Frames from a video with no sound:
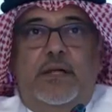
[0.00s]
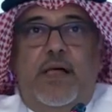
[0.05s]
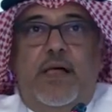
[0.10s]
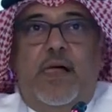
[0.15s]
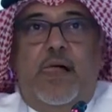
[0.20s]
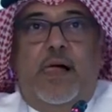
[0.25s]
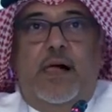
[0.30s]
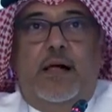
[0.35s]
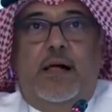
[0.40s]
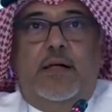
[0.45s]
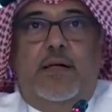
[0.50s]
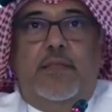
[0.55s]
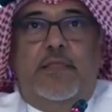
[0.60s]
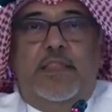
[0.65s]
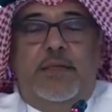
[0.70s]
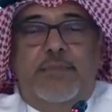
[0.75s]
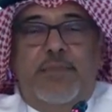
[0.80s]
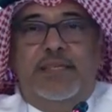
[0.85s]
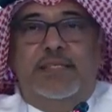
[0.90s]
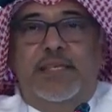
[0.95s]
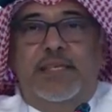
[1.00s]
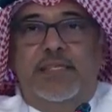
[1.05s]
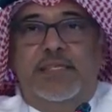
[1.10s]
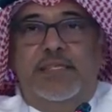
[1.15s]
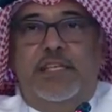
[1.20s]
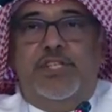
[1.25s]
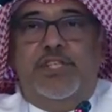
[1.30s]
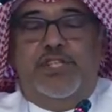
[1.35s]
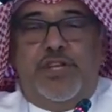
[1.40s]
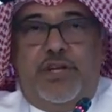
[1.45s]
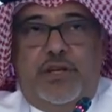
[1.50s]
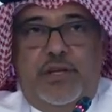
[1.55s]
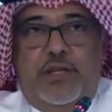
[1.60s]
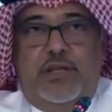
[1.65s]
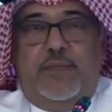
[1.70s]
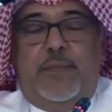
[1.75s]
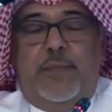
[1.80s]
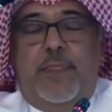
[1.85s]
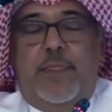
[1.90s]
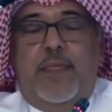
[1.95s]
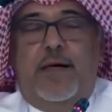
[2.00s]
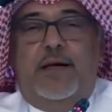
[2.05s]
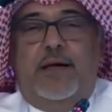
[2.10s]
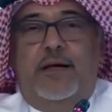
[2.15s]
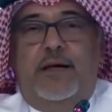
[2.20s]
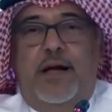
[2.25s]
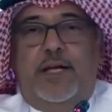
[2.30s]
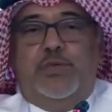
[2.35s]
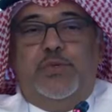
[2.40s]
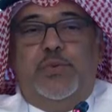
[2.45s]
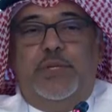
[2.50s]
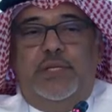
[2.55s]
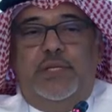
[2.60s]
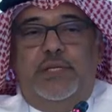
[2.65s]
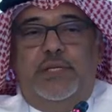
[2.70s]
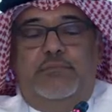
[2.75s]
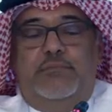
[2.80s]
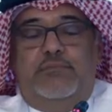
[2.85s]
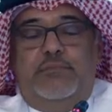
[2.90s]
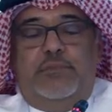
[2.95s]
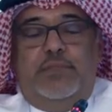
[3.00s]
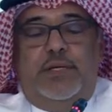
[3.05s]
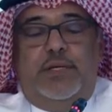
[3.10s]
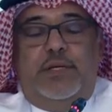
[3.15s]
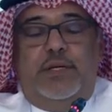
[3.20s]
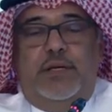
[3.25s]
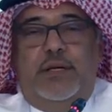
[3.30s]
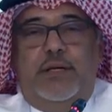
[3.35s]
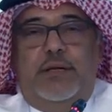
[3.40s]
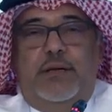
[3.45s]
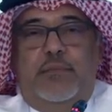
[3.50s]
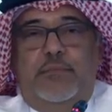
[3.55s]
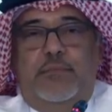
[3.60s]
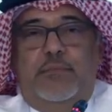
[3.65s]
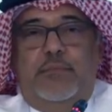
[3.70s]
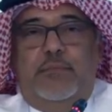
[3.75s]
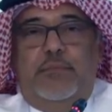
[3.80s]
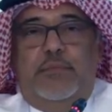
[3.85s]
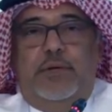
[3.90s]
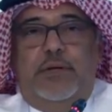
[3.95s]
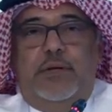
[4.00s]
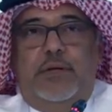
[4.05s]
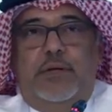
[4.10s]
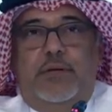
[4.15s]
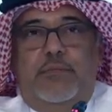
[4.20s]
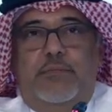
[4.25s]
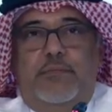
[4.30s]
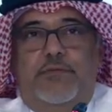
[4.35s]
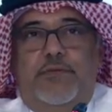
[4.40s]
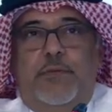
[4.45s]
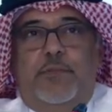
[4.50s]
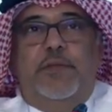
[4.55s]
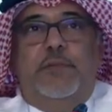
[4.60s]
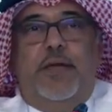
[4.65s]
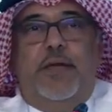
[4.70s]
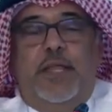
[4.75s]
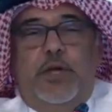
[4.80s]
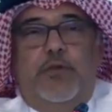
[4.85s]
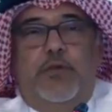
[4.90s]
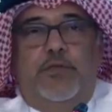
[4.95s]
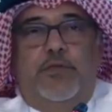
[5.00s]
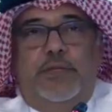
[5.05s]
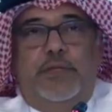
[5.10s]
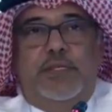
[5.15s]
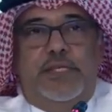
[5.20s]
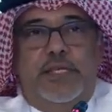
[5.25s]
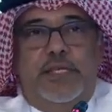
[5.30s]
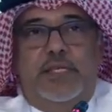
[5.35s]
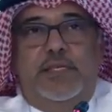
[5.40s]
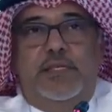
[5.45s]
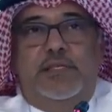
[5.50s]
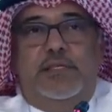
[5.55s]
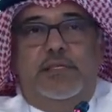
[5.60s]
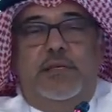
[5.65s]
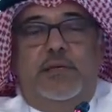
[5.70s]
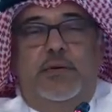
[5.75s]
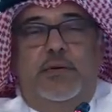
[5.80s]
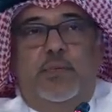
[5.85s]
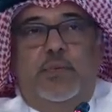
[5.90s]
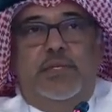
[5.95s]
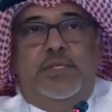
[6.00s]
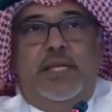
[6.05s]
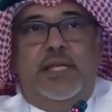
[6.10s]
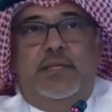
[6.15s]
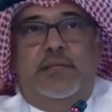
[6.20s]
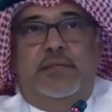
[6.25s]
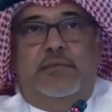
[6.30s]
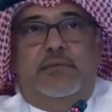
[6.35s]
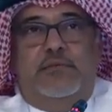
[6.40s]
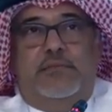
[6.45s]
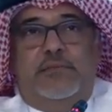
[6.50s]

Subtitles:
The mass testing journey. Actually, from the beginning of the disease, we said,